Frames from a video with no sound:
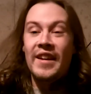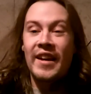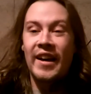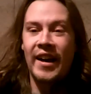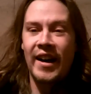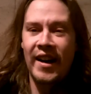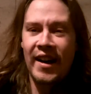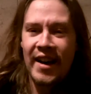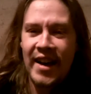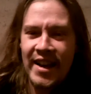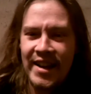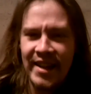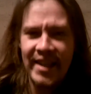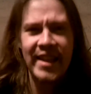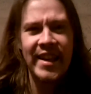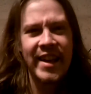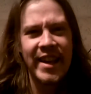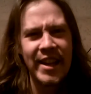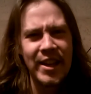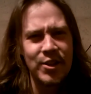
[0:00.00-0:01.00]
And
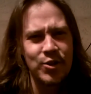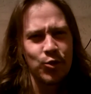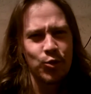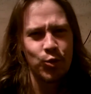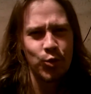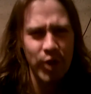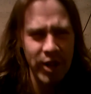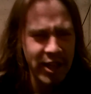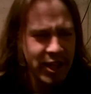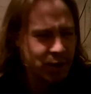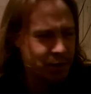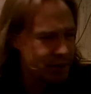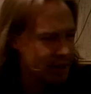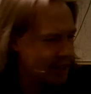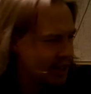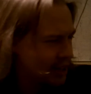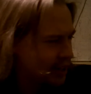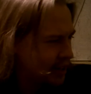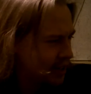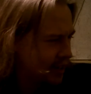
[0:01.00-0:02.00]
it is
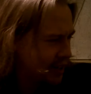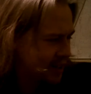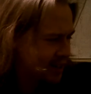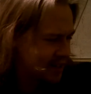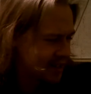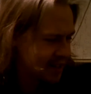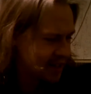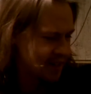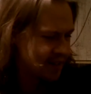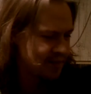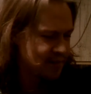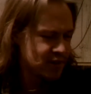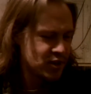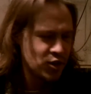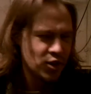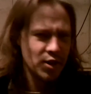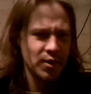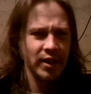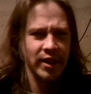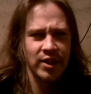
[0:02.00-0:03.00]
really good. It's
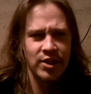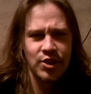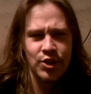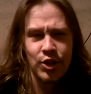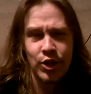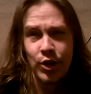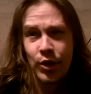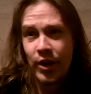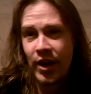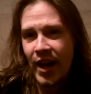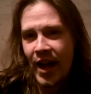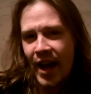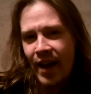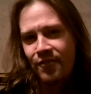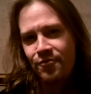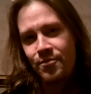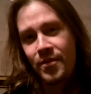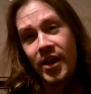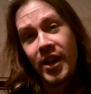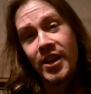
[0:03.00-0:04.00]
only like
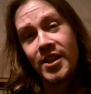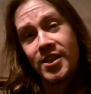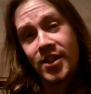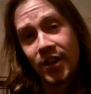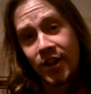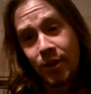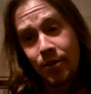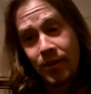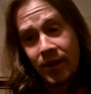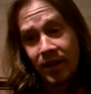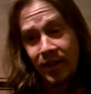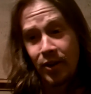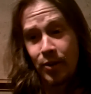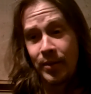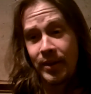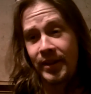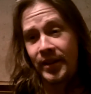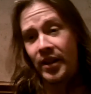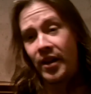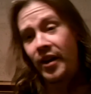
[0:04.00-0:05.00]
2.5 minutes. It could be a little
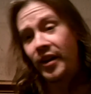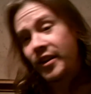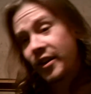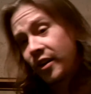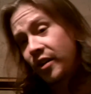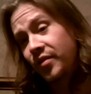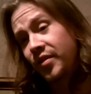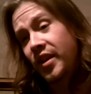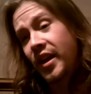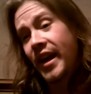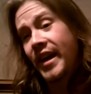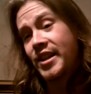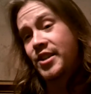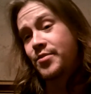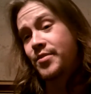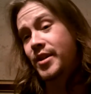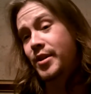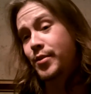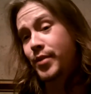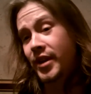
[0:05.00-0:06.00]
bit longer if you ask
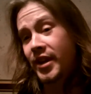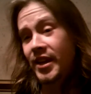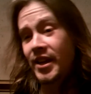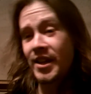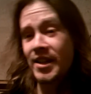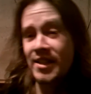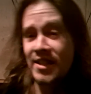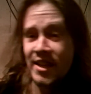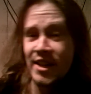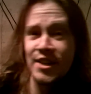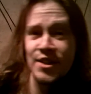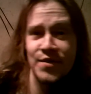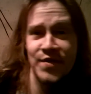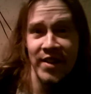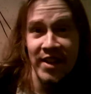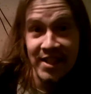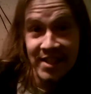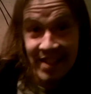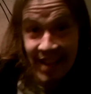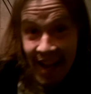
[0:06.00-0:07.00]
me, but it is a
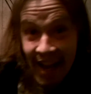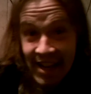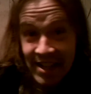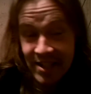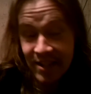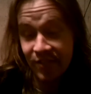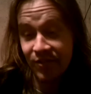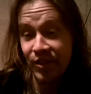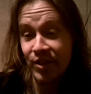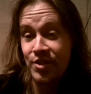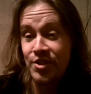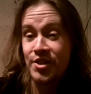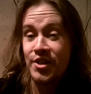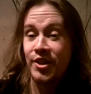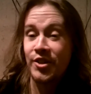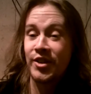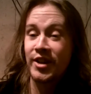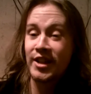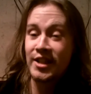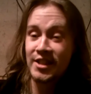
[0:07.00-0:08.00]
fantastic version of
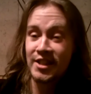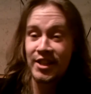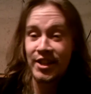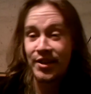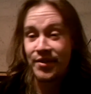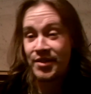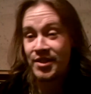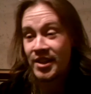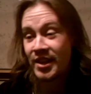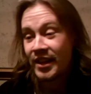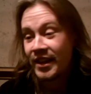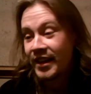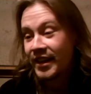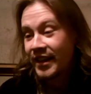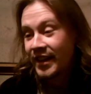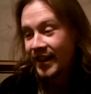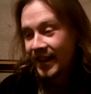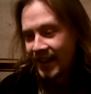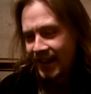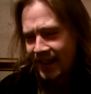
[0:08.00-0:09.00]
Greensleeves.
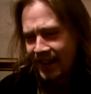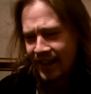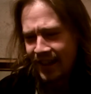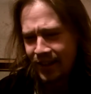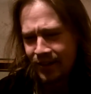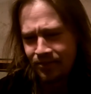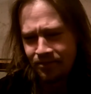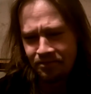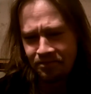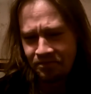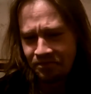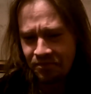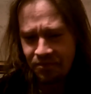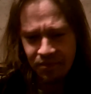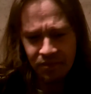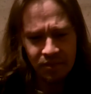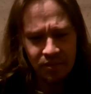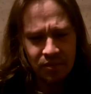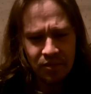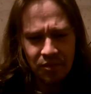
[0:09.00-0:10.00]

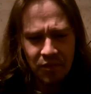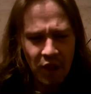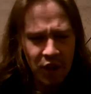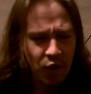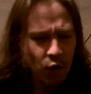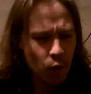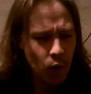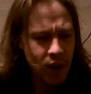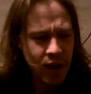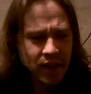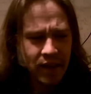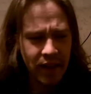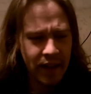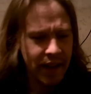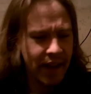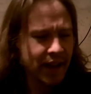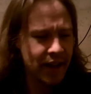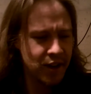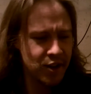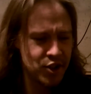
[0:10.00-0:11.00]
The way that
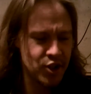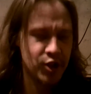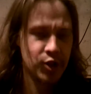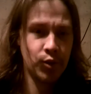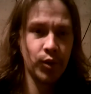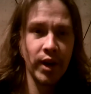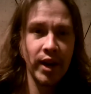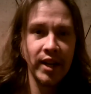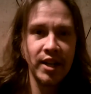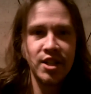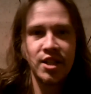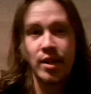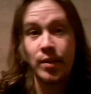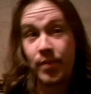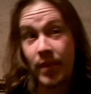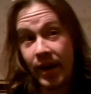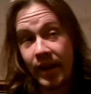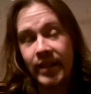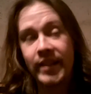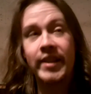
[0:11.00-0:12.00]
Anderson arranged the
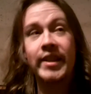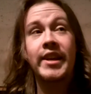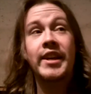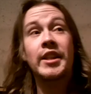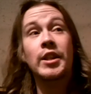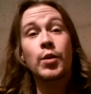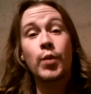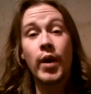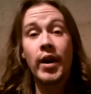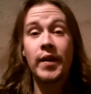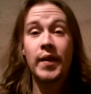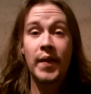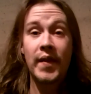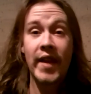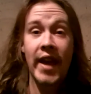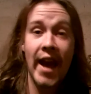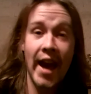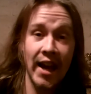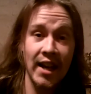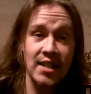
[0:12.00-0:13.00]
melody and the way that
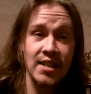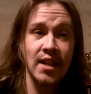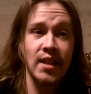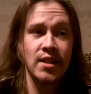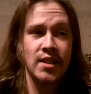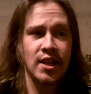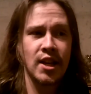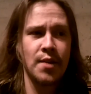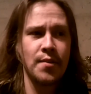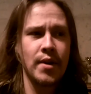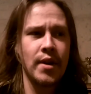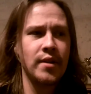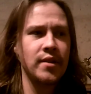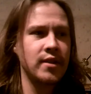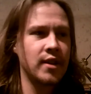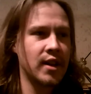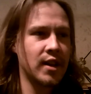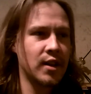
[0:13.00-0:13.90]
the accents come out,